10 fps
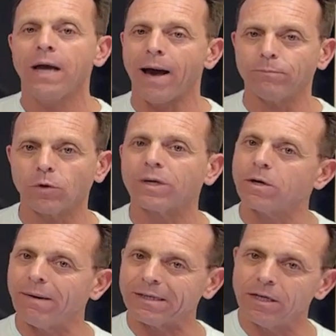I'm talking
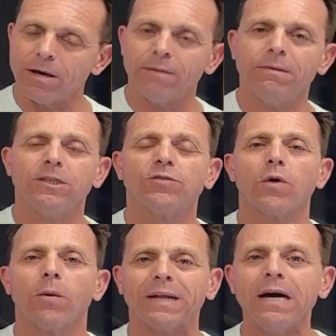about here, Miami Beach,
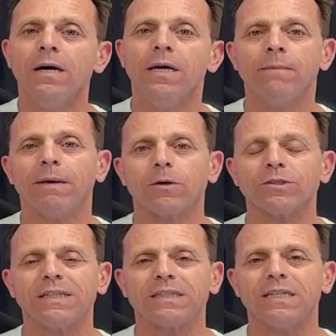Florida, because
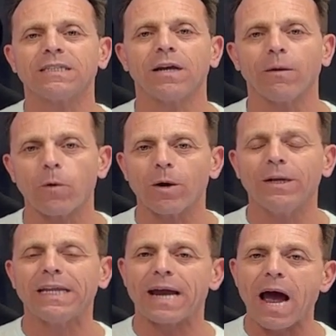this is really
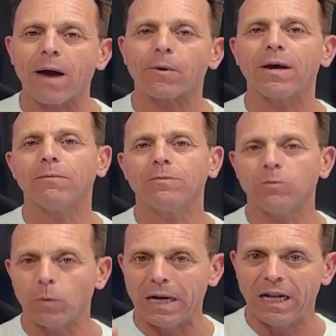the area.
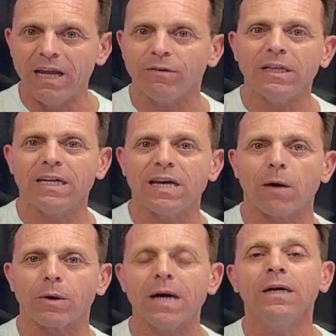We live in the
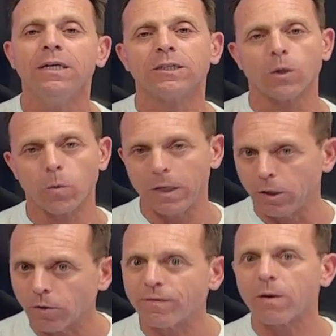area, so we
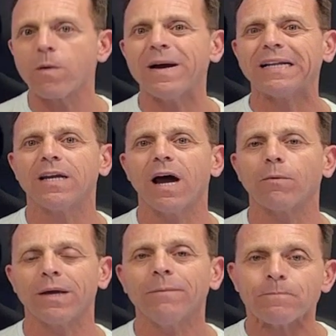know very well the
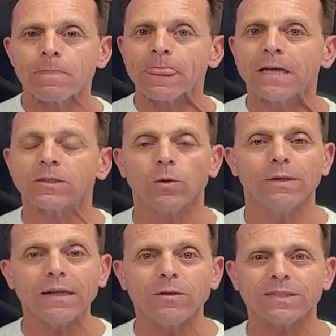area. So
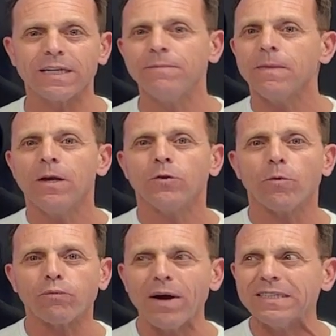that you see the
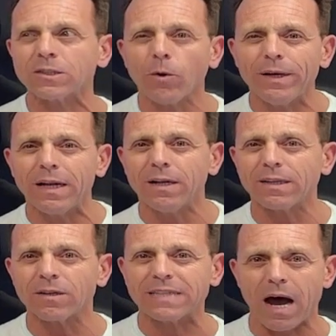price going
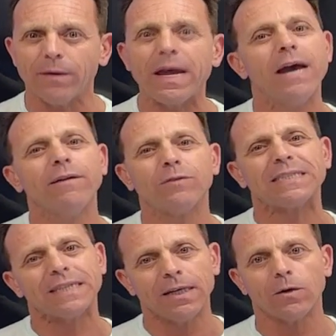little down every
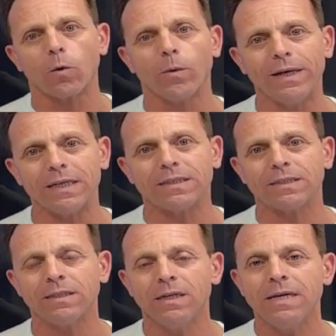single
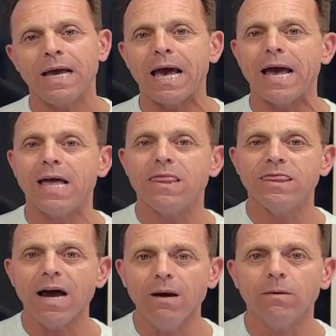weeks. And
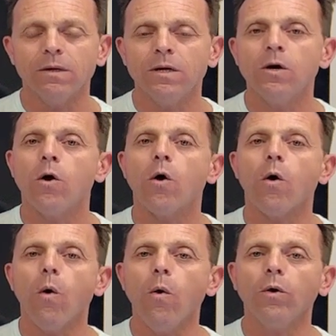now
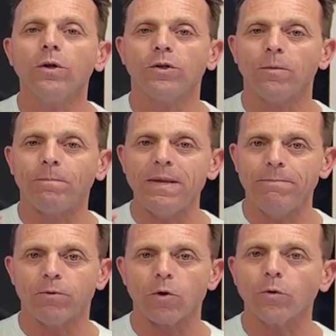all the
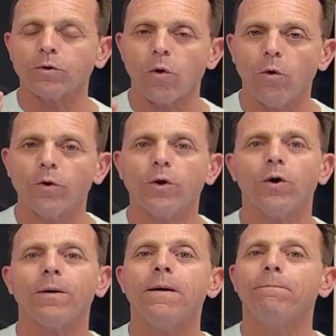people, all the
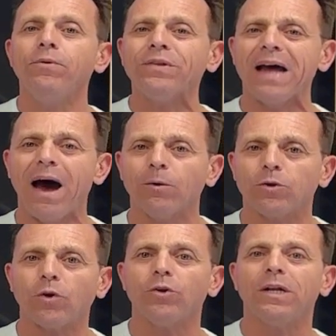owner put out
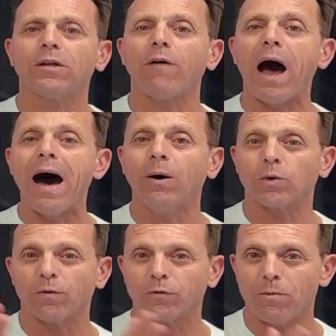the unit or
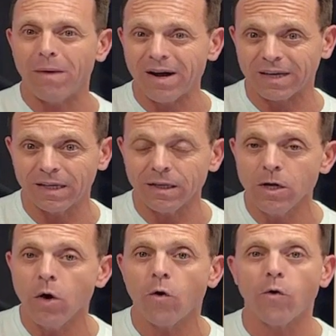out of the market,
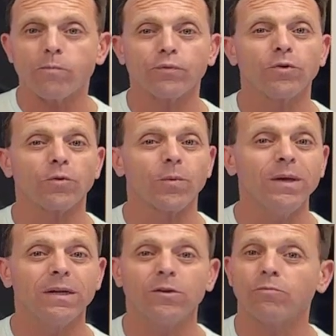or put the
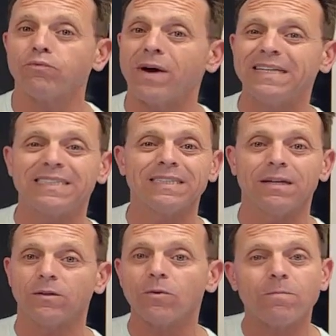really the price,
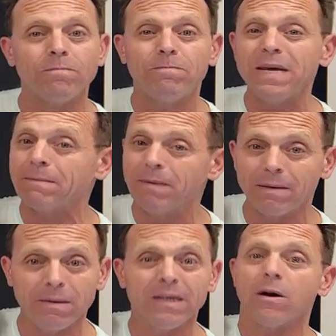the
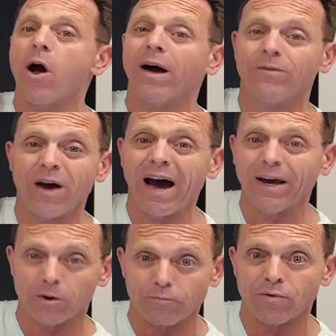big and
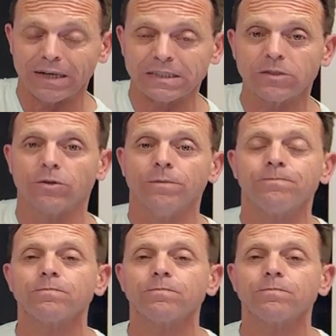higher price, you know.